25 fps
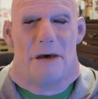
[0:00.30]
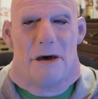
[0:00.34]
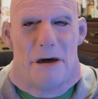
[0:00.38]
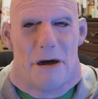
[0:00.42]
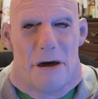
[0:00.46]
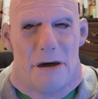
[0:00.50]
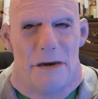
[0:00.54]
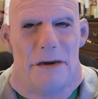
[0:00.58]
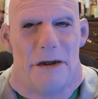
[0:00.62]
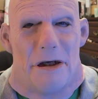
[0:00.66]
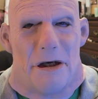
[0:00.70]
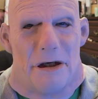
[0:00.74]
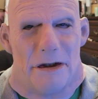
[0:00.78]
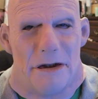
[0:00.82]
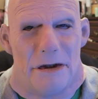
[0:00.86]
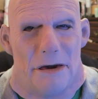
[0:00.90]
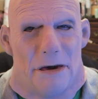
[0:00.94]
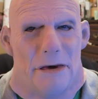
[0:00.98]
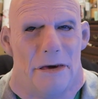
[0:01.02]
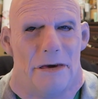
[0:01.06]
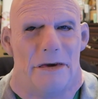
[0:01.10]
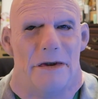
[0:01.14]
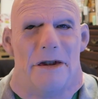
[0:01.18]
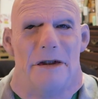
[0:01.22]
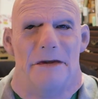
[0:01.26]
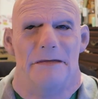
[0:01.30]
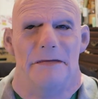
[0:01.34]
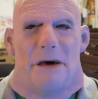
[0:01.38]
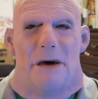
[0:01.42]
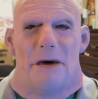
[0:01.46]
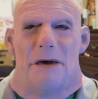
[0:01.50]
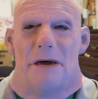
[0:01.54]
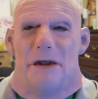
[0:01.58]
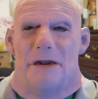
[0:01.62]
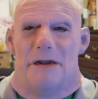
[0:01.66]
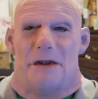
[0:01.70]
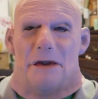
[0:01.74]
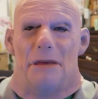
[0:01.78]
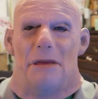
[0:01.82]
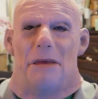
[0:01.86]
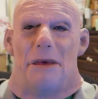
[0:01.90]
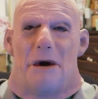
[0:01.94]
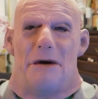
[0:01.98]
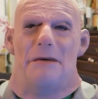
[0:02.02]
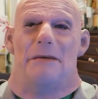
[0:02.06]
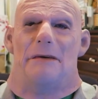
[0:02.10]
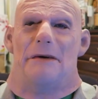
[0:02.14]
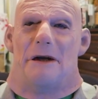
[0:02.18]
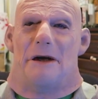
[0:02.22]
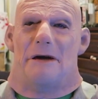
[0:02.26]
Good on you, gorgeous buggers, and
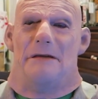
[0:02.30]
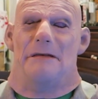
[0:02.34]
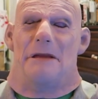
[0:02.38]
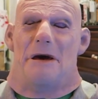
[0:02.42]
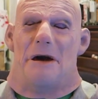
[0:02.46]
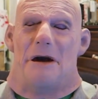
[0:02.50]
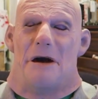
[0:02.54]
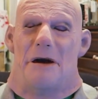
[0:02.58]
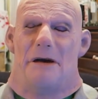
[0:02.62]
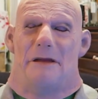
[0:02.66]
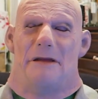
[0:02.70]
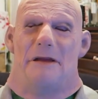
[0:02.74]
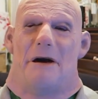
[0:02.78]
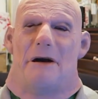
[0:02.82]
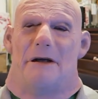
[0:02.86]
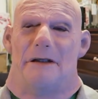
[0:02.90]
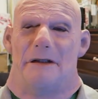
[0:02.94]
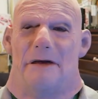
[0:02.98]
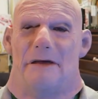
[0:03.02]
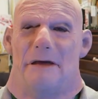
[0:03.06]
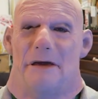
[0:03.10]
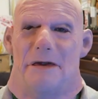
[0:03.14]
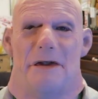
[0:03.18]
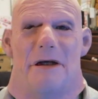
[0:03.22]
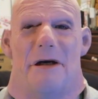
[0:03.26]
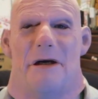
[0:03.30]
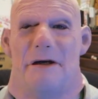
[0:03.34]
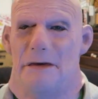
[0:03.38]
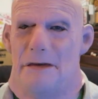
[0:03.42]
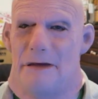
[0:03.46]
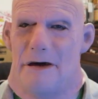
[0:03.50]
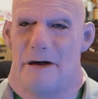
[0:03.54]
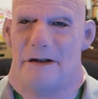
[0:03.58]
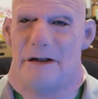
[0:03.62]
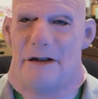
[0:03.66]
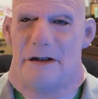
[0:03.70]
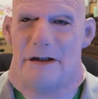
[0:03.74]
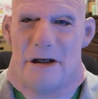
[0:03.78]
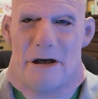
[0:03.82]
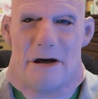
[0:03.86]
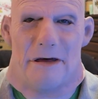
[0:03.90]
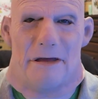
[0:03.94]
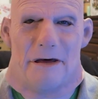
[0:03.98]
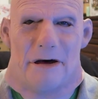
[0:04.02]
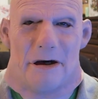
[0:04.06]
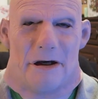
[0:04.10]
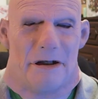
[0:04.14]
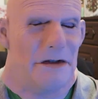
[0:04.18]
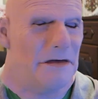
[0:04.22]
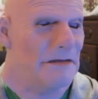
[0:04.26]
welcome back to the channel, where today
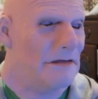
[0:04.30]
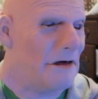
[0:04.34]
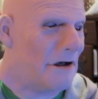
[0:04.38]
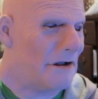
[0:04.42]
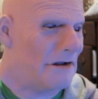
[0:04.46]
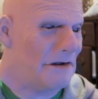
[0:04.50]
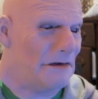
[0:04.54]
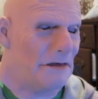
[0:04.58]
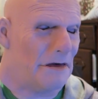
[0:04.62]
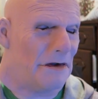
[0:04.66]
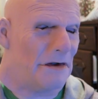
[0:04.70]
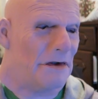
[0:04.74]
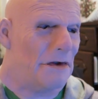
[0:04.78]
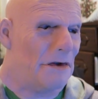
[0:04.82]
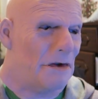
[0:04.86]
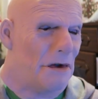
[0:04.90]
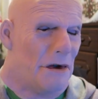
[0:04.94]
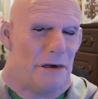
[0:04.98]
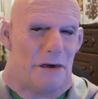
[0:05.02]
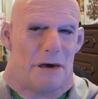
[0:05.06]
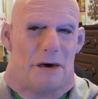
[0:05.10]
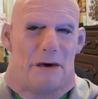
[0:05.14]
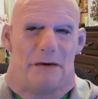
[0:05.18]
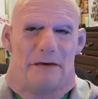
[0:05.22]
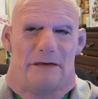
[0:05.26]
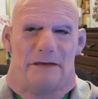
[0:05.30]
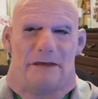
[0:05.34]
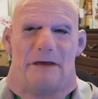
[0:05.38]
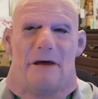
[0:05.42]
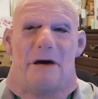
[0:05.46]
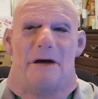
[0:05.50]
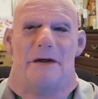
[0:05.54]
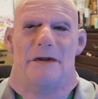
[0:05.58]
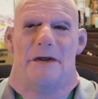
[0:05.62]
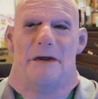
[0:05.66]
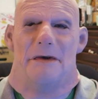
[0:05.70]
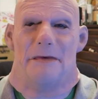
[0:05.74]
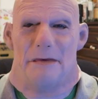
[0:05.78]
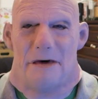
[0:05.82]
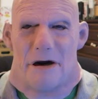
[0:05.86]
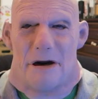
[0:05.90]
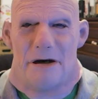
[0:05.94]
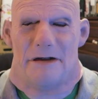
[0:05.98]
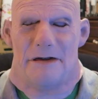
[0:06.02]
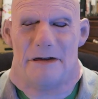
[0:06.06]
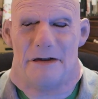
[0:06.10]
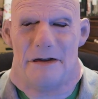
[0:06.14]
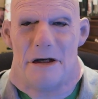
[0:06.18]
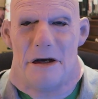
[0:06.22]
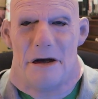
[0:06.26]
we're getting back to a good old-fashioned
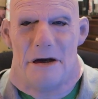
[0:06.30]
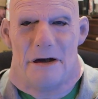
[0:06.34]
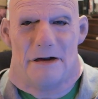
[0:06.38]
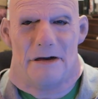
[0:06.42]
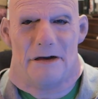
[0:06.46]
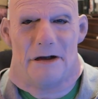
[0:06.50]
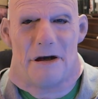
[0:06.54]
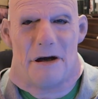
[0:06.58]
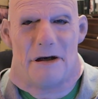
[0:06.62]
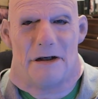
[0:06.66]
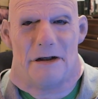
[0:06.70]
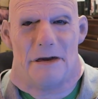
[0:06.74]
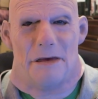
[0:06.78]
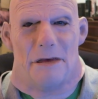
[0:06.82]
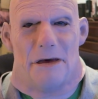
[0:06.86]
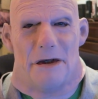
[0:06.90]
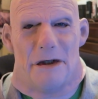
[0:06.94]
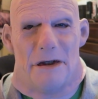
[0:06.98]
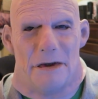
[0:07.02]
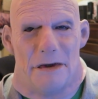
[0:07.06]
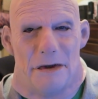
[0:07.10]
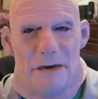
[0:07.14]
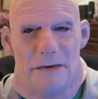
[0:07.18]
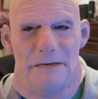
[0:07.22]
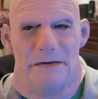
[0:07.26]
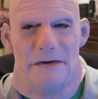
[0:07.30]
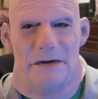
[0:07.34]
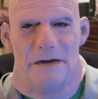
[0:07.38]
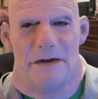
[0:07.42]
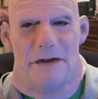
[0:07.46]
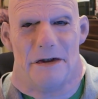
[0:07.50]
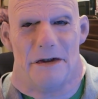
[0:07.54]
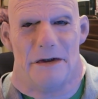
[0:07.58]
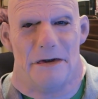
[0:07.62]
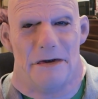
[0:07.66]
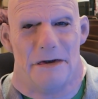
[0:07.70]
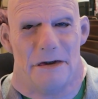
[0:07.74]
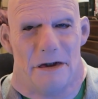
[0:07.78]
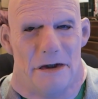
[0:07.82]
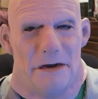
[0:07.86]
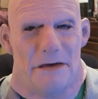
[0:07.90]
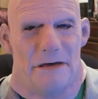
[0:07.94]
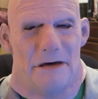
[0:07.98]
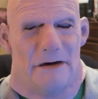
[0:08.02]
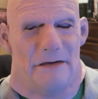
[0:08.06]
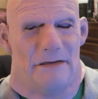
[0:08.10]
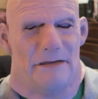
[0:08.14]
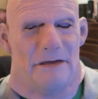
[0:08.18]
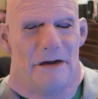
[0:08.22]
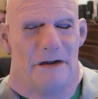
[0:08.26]
rant like we used to
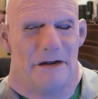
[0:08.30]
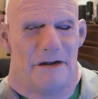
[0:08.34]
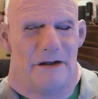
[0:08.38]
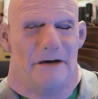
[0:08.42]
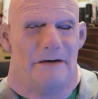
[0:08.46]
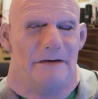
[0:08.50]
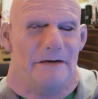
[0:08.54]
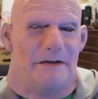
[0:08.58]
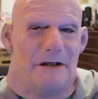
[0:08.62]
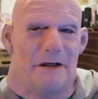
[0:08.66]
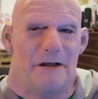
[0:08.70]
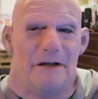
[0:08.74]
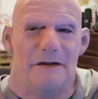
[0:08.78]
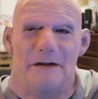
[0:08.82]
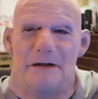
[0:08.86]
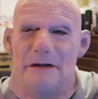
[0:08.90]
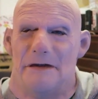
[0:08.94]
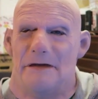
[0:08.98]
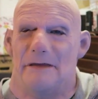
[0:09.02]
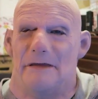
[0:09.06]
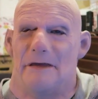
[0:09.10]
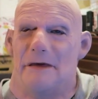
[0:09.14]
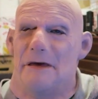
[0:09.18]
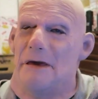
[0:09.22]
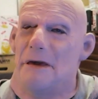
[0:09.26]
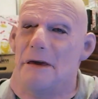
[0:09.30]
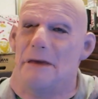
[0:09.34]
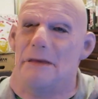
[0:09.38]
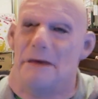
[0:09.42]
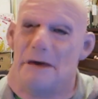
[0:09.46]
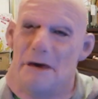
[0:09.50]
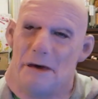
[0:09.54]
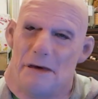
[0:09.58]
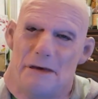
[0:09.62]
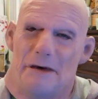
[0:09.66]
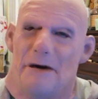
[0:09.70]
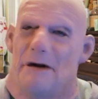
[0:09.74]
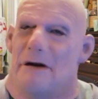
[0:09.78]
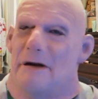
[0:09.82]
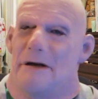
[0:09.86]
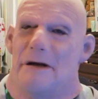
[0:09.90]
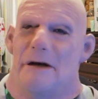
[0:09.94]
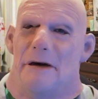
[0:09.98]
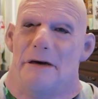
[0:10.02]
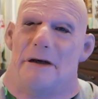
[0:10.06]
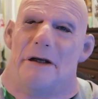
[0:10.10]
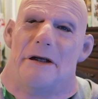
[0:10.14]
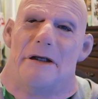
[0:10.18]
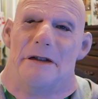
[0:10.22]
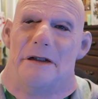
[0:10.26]
do. Now, if this content isn't for you, don't click
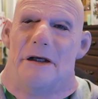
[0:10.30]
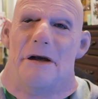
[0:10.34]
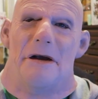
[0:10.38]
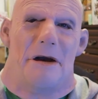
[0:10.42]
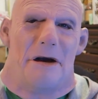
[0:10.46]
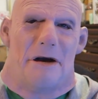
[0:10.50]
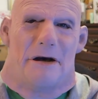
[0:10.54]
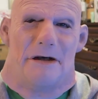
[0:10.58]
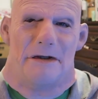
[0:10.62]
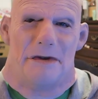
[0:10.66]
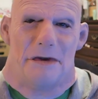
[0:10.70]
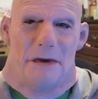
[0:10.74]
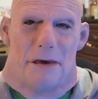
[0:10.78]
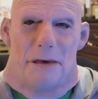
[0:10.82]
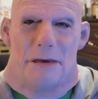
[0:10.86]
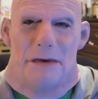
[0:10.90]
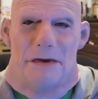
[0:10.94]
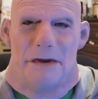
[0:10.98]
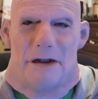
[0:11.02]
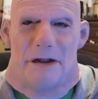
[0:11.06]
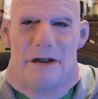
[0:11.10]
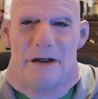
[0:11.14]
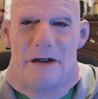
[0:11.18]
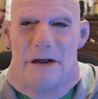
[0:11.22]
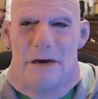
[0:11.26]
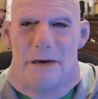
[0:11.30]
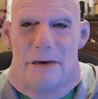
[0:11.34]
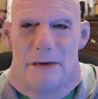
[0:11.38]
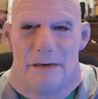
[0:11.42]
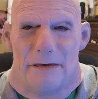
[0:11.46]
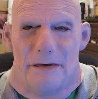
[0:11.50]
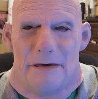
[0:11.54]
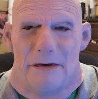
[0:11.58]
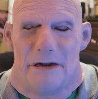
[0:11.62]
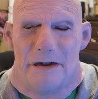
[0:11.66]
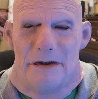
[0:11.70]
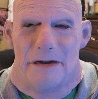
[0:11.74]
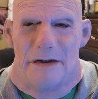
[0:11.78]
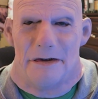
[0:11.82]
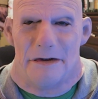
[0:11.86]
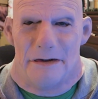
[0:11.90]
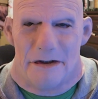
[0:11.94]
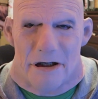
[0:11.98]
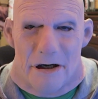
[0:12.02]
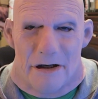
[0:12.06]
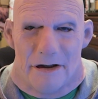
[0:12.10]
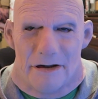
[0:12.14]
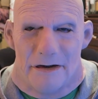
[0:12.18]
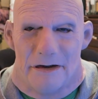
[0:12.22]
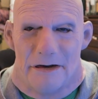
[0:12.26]
on it. I totally
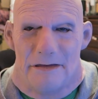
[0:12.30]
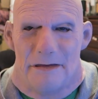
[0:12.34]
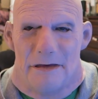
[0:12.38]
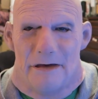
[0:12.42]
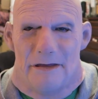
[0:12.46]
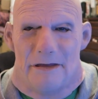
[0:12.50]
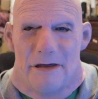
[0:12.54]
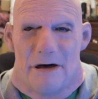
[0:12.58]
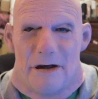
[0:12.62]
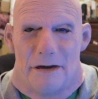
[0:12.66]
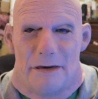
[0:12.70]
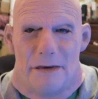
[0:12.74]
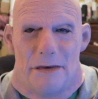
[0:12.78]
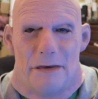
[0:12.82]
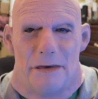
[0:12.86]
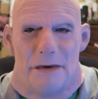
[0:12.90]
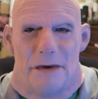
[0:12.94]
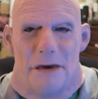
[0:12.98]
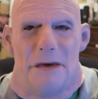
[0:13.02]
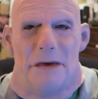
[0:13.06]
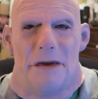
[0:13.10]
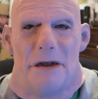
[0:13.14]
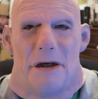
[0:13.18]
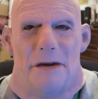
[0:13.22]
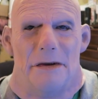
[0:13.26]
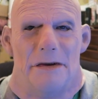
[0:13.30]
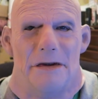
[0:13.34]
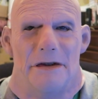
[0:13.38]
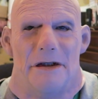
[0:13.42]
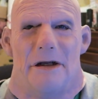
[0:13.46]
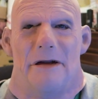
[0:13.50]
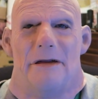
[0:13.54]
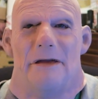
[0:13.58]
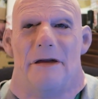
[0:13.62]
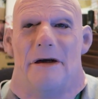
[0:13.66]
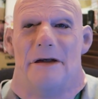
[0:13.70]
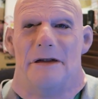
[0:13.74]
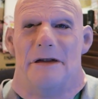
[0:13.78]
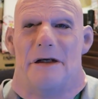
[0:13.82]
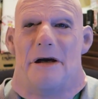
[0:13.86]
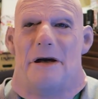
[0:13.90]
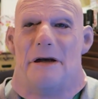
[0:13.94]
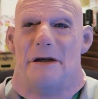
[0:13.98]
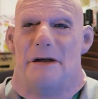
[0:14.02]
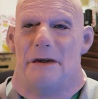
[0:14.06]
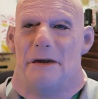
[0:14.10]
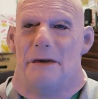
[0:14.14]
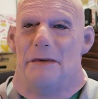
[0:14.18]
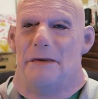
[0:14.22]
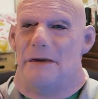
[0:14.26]
understand, but if I don't do content that
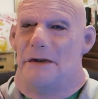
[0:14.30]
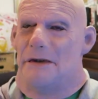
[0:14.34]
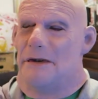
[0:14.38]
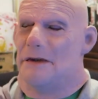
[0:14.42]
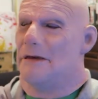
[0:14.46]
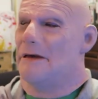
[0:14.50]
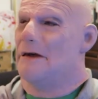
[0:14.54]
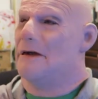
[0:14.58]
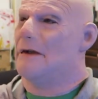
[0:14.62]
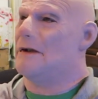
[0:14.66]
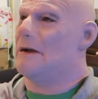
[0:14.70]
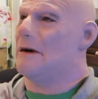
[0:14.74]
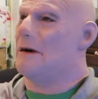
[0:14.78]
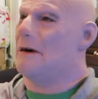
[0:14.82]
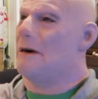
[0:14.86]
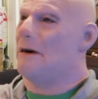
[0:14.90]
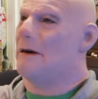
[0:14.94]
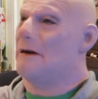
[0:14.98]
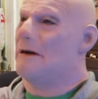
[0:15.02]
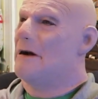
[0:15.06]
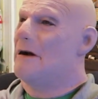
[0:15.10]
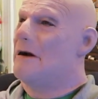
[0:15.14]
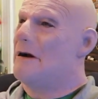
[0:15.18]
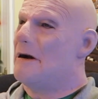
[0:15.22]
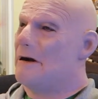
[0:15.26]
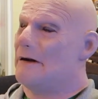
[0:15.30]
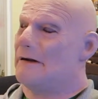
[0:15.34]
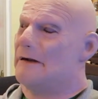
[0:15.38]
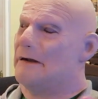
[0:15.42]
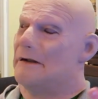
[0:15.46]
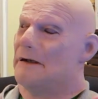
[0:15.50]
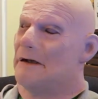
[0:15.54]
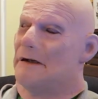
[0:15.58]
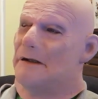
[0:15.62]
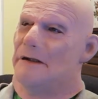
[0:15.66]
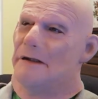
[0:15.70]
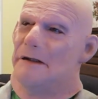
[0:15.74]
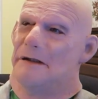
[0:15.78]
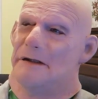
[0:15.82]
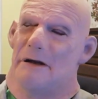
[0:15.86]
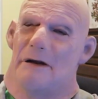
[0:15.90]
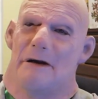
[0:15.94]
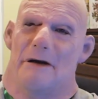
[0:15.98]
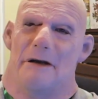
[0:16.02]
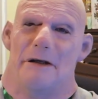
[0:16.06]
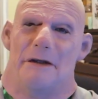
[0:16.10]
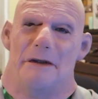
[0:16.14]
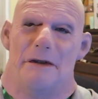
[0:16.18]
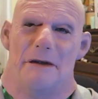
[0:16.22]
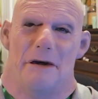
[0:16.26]
I used to enjoy and that I
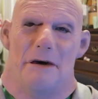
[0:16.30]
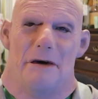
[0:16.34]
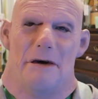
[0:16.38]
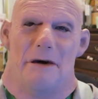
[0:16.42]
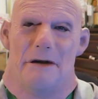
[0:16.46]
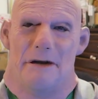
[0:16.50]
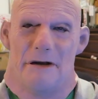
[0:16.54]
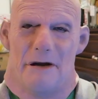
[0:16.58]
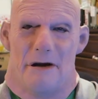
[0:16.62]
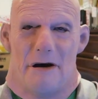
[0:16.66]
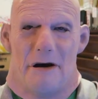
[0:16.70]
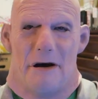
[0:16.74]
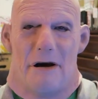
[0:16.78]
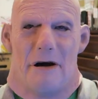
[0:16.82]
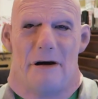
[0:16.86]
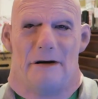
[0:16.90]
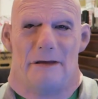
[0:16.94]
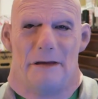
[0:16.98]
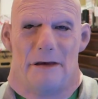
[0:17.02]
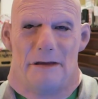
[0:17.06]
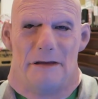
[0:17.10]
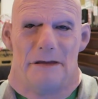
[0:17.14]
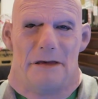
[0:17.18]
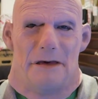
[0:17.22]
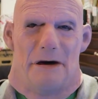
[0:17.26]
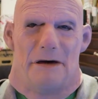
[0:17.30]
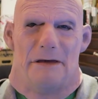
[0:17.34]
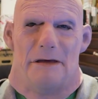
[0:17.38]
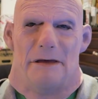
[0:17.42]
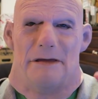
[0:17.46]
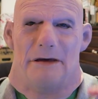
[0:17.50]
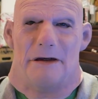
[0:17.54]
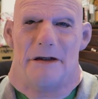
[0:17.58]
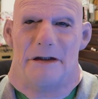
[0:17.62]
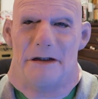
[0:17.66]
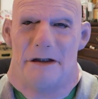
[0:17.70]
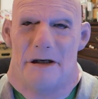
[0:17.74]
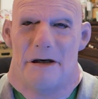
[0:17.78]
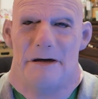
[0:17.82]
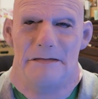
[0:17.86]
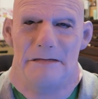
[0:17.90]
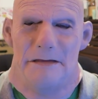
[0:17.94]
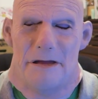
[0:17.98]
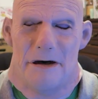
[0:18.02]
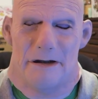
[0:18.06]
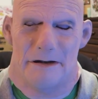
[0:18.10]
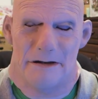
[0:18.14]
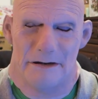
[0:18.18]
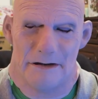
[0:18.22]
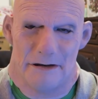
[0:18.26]
still enjoy, I would probably
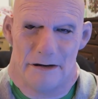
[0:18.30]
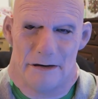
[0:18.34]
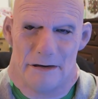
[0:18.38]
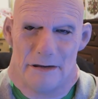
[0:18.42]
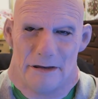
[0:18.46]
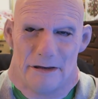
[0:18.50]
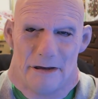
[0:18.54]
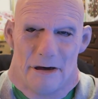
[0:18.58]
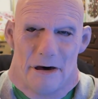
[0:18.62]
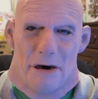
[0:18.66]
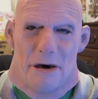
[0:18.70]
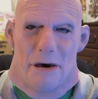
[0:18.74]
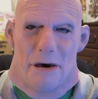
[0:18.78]
tip myself